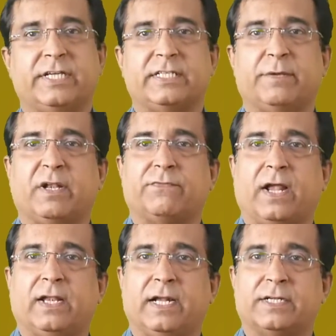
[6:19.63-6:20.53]
or GSDML
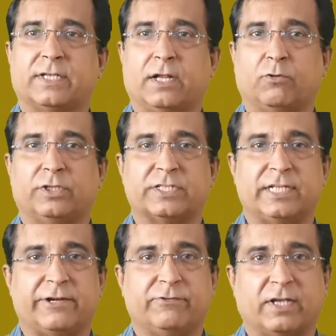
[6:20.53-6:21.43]
file lets allow the
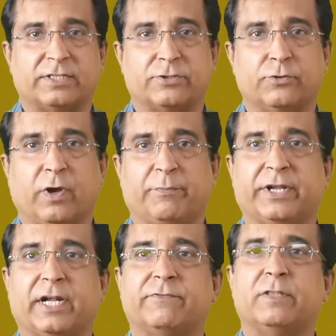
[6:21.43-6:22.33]
slave devices to
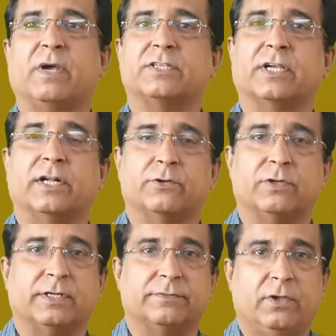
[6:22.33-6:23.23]
communicate with master
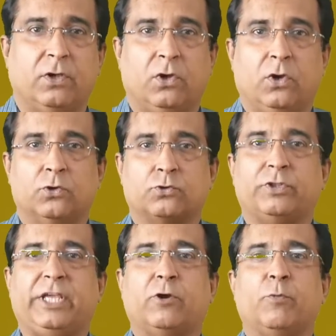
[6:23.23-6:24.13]
controller.
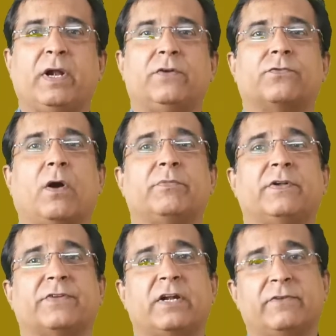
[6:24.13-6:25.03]
So the equipment
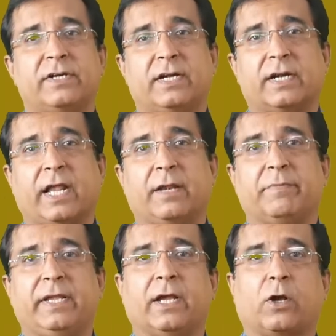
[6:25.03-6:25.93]
from different vendor
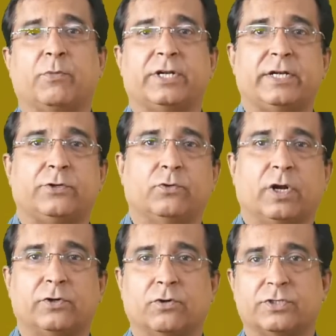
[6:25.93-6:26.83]
can be accommodated to
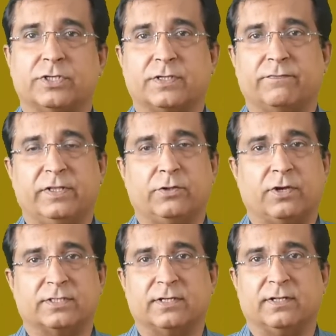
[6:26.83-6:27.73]
control system with
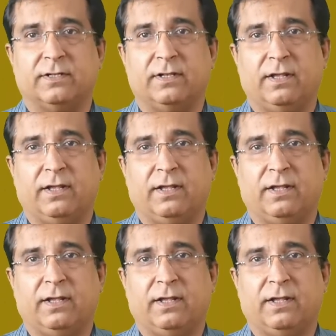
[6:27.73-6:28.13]
no hassle,